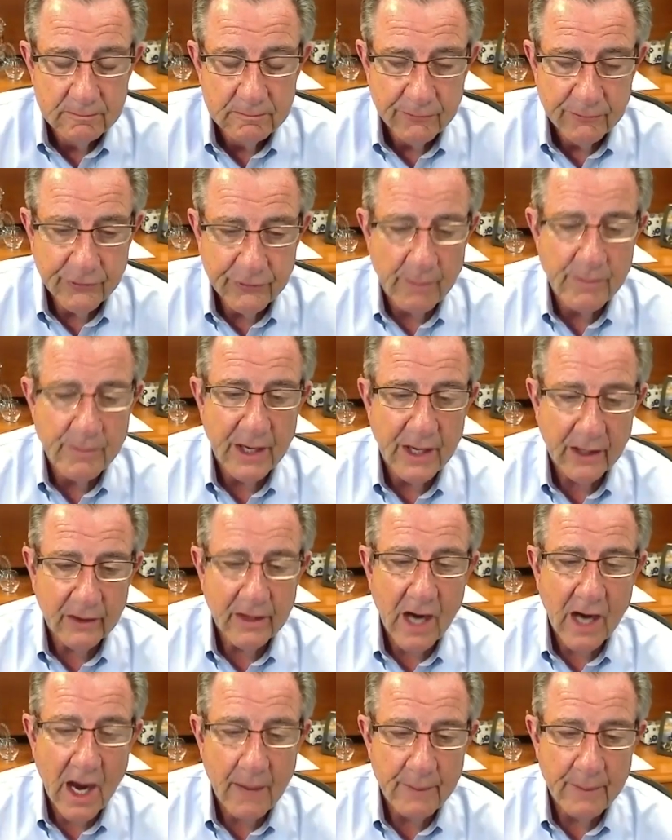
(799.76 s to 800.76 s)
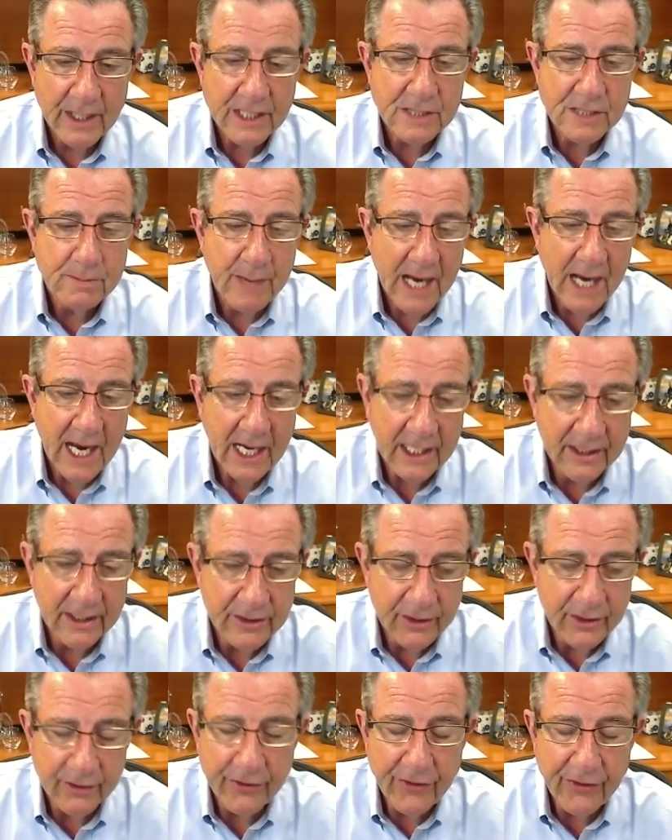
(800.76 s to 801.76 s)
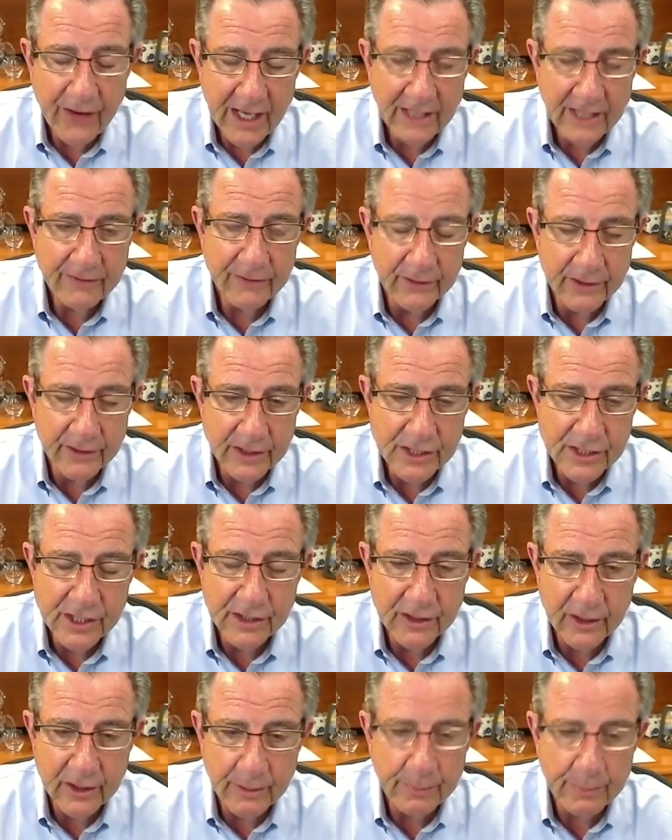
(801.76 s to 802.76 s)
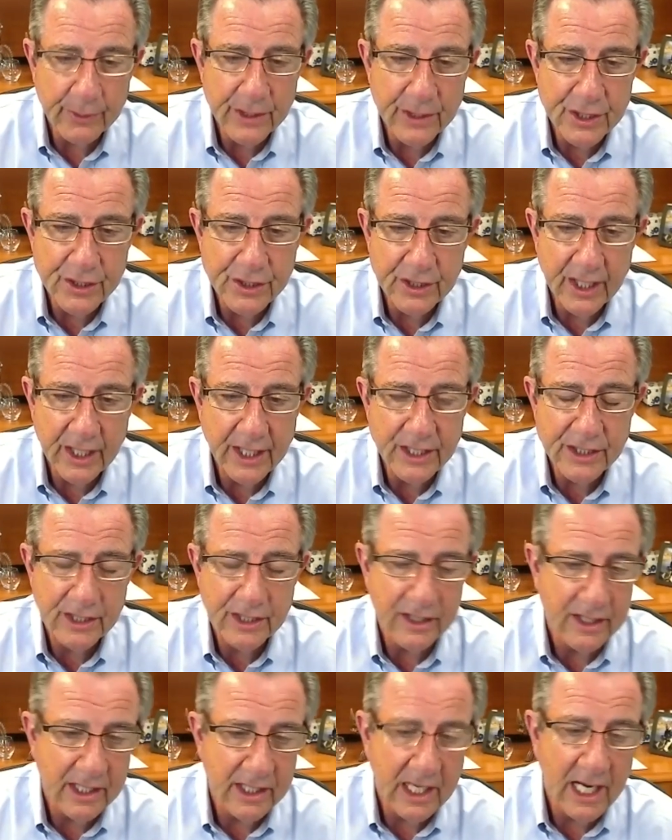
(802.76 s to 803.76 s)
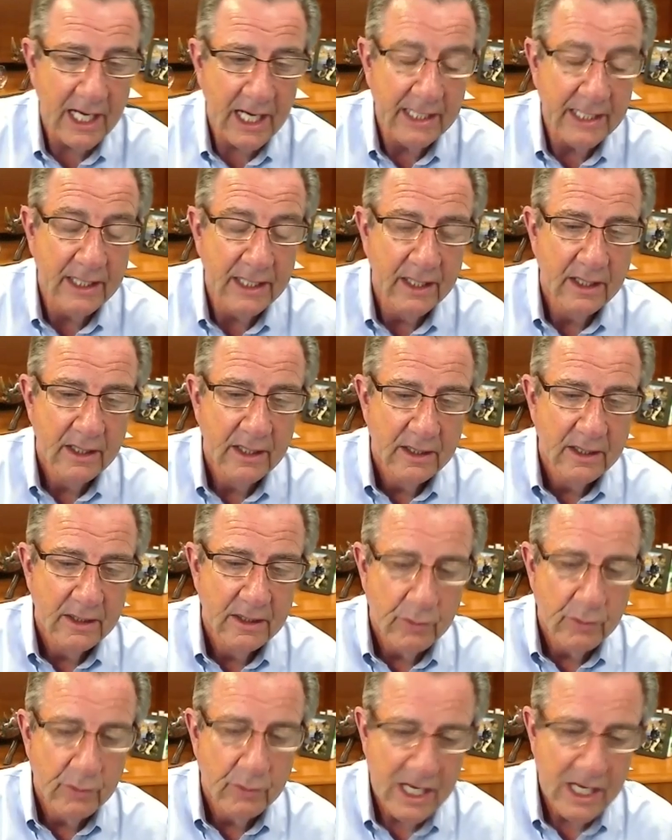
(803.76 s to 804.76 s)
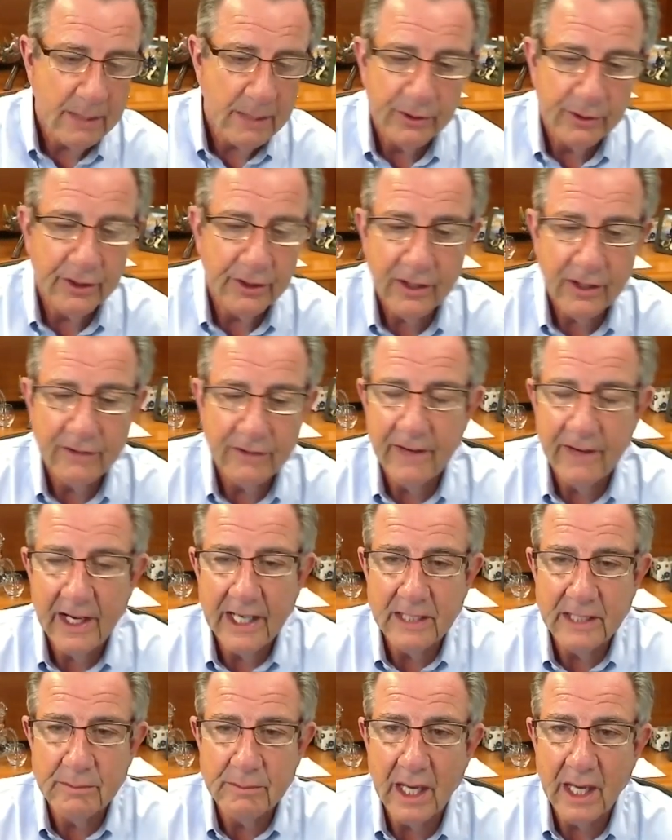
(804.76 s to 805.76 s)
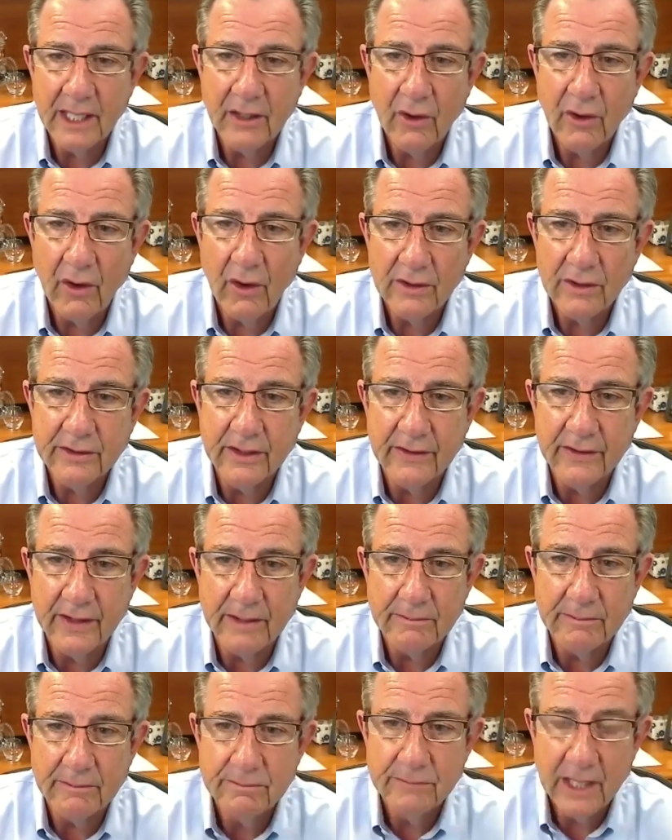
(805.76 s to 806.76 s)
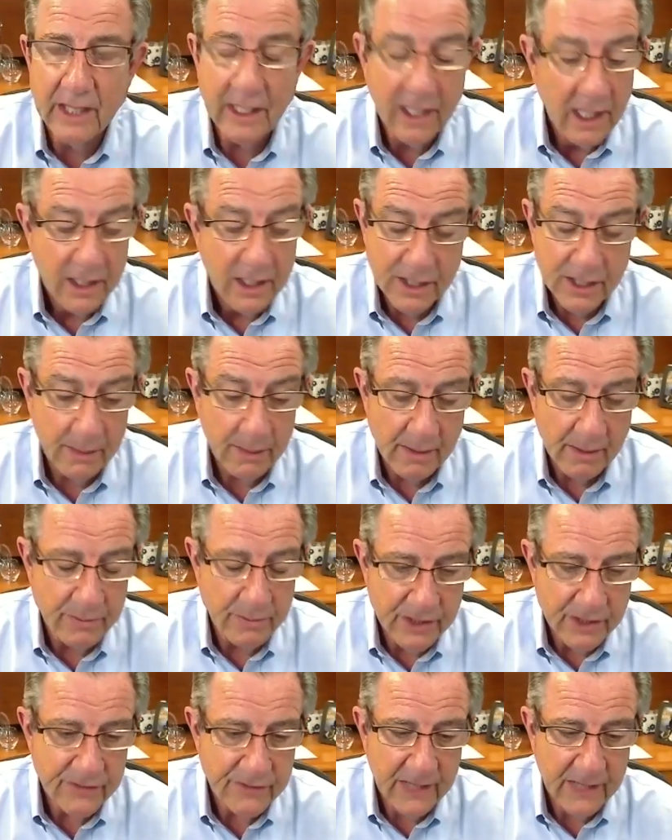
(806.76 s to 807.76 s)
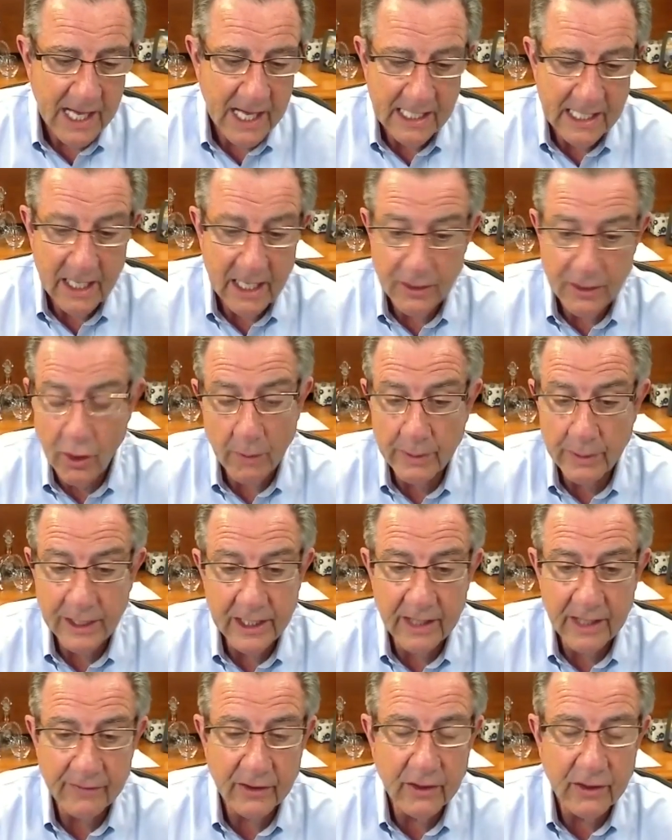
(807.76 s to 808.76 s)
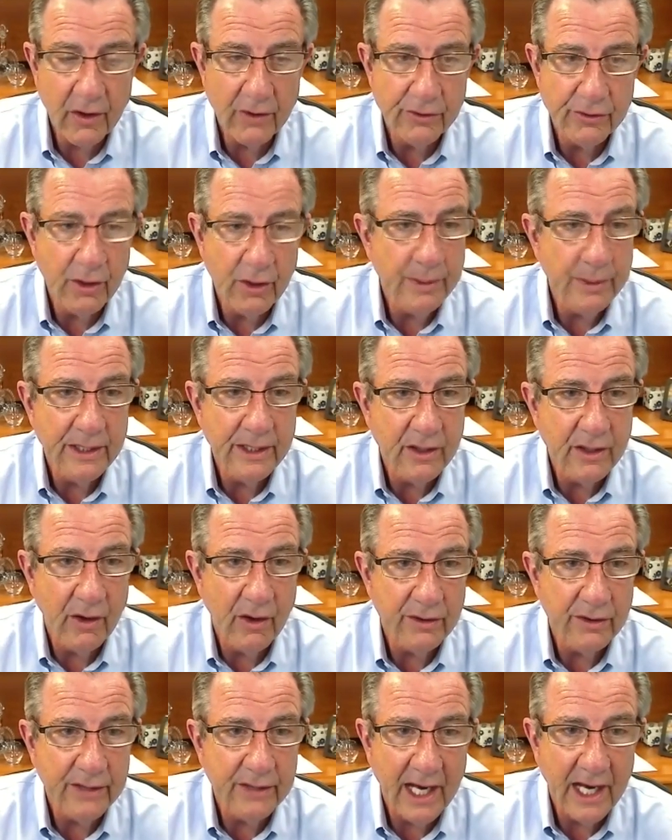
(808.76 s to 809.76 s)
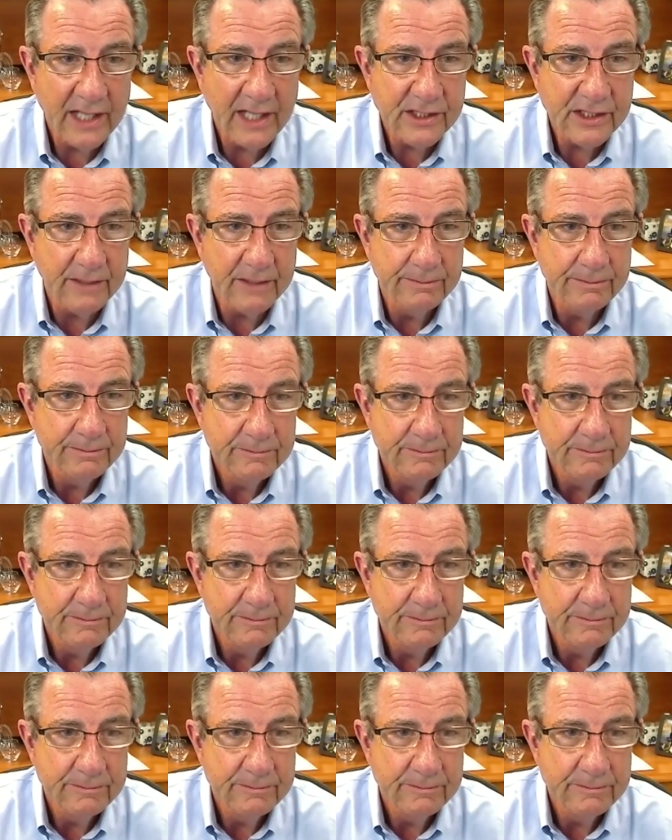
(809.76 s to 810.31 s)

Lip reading: from their comments back and their thankfulness and their appreciation that I was able to convey in my call to them. Some of them just flat out, nobody called to ask them.